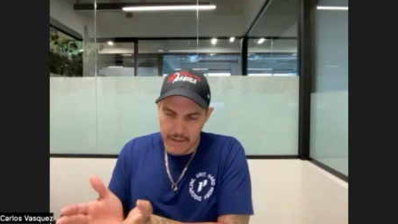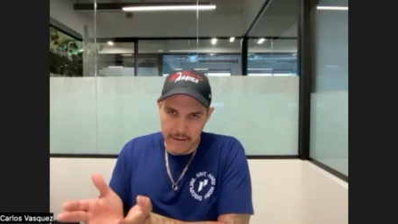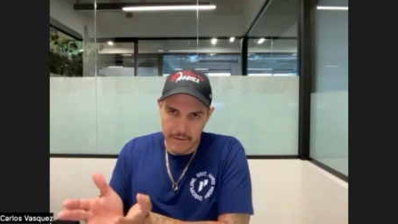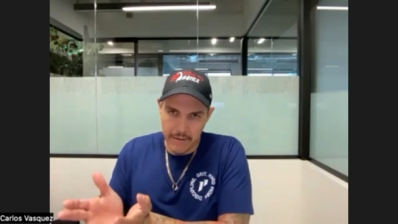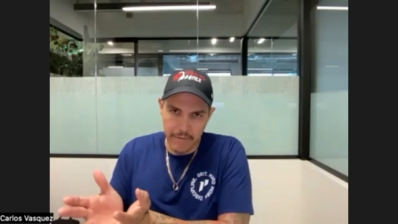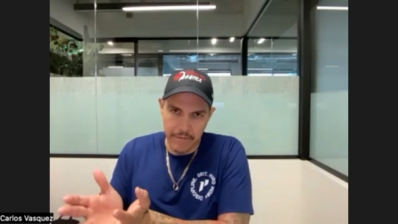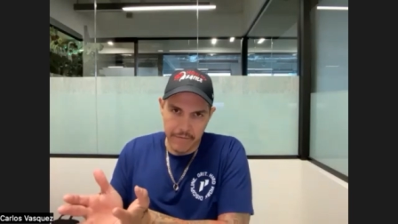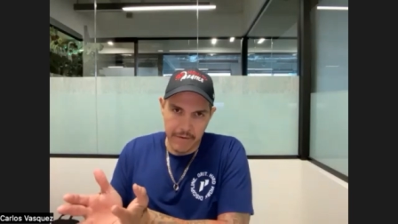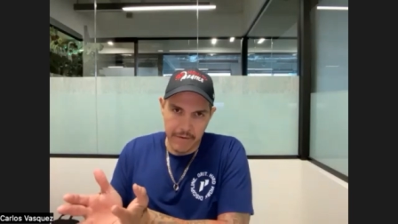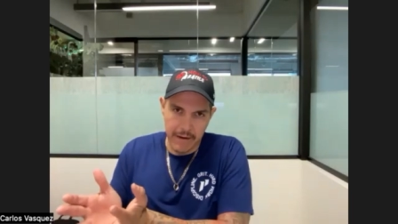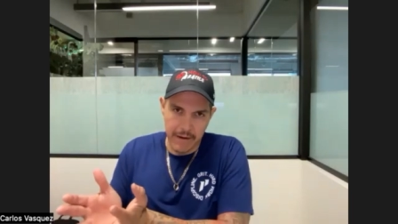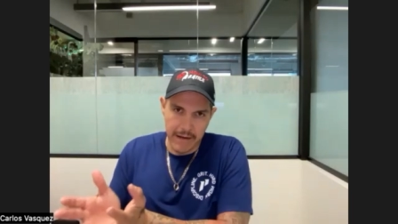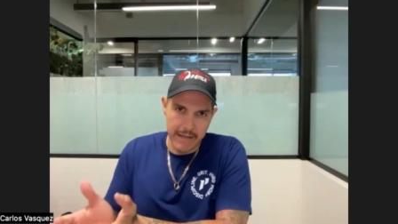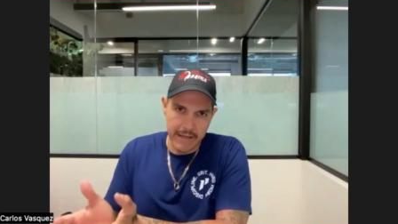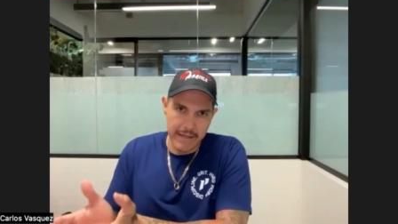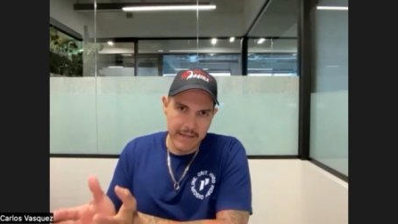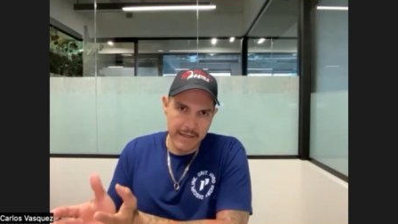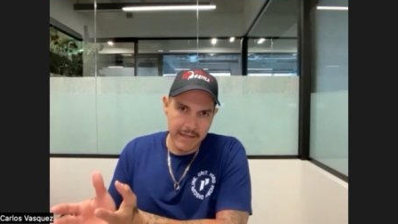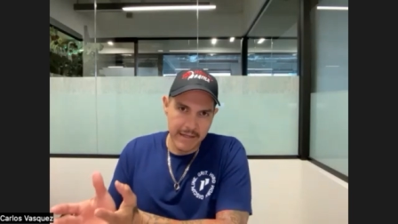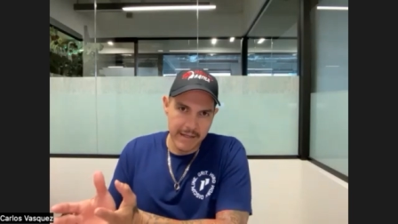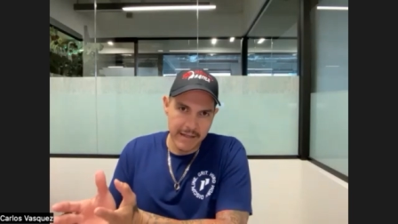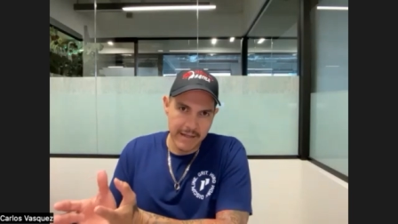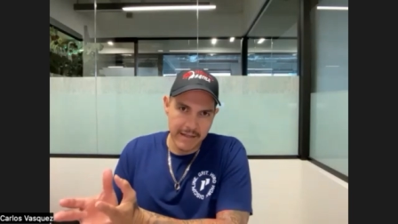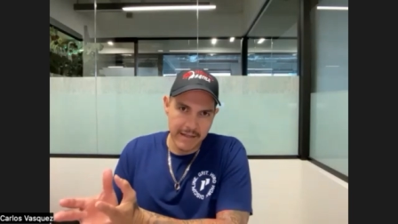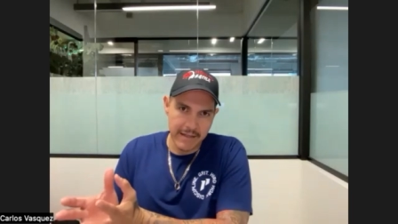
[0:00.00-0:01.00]

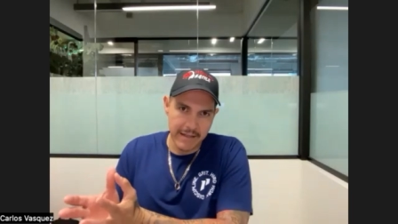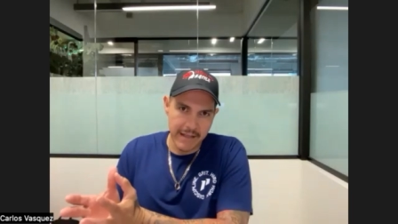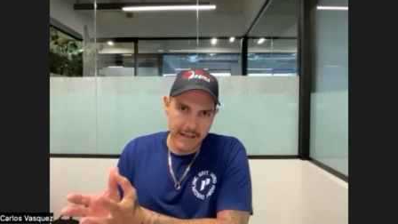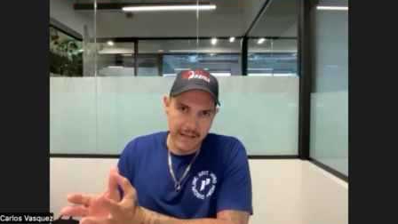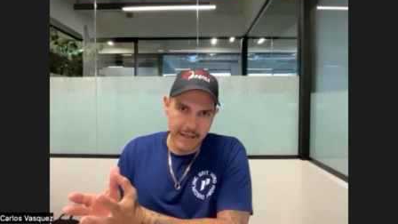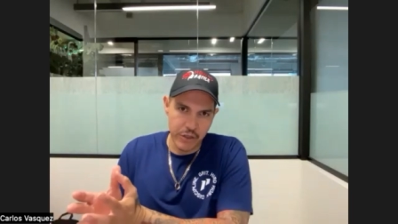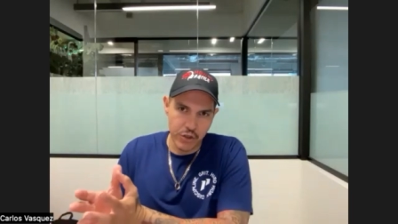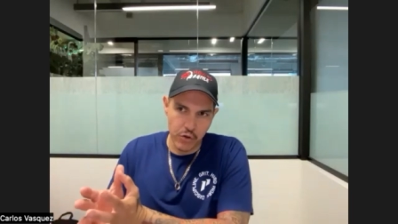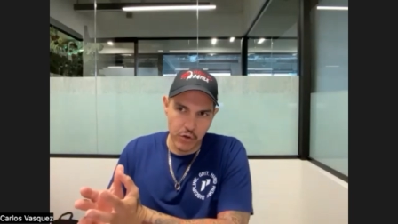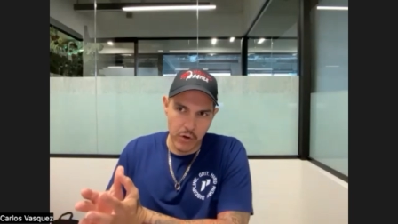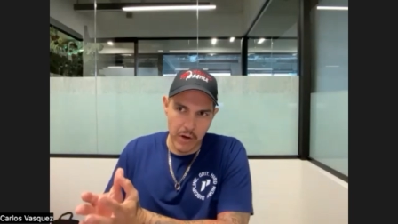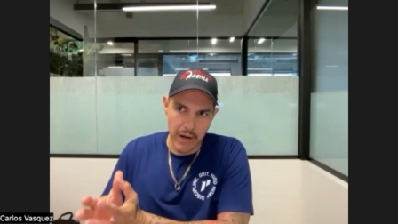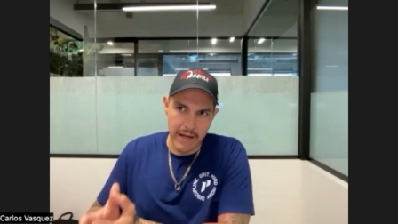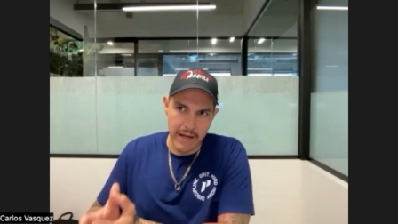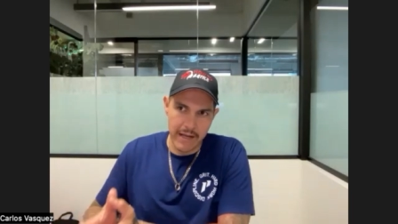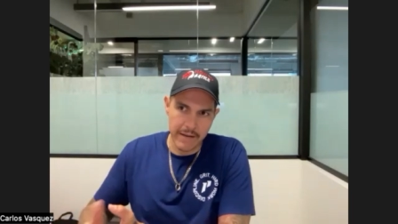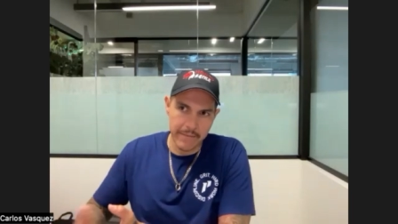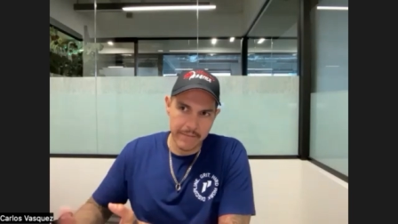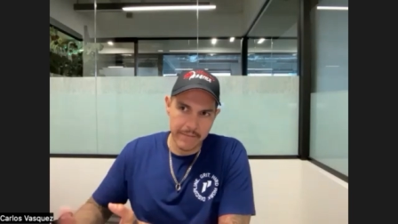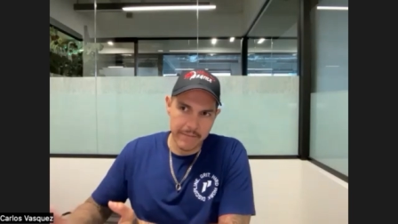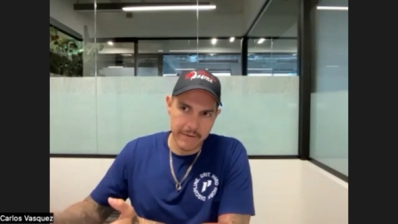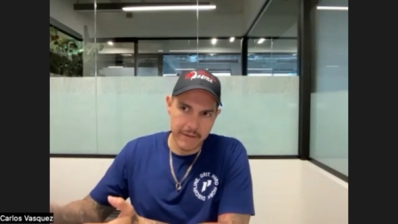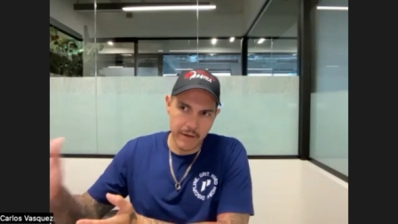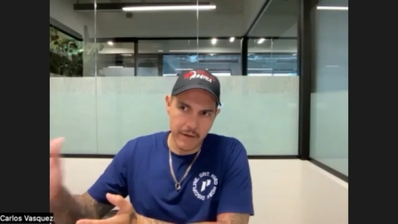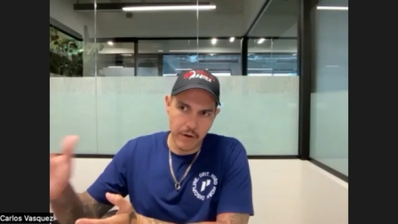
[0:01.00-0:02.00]
finding like
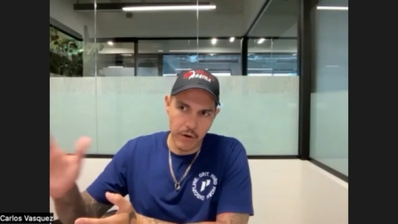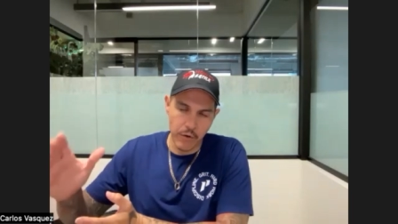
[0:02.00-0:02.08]
triumphing